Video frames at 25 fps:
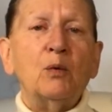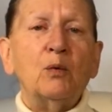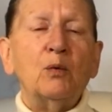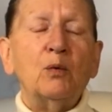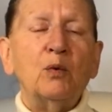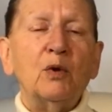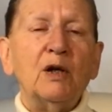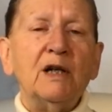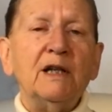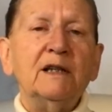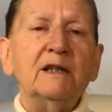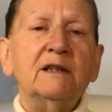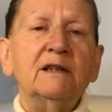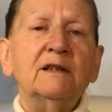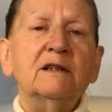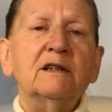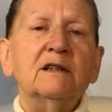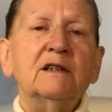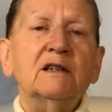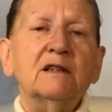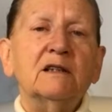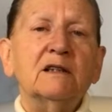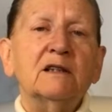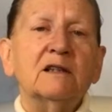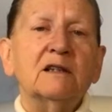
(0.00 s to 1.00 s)

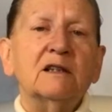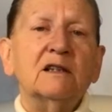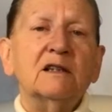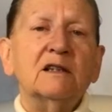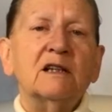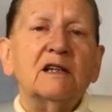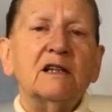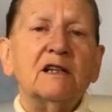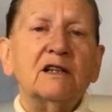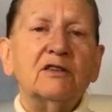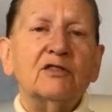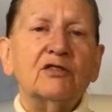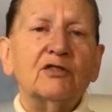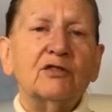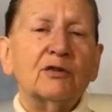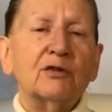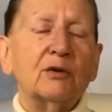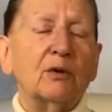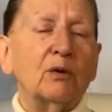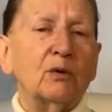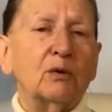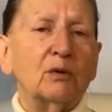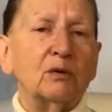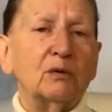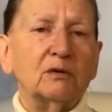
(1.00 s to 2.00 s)
when a
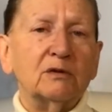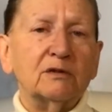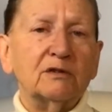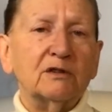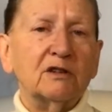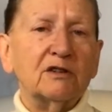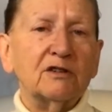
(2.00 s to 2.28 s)
soul,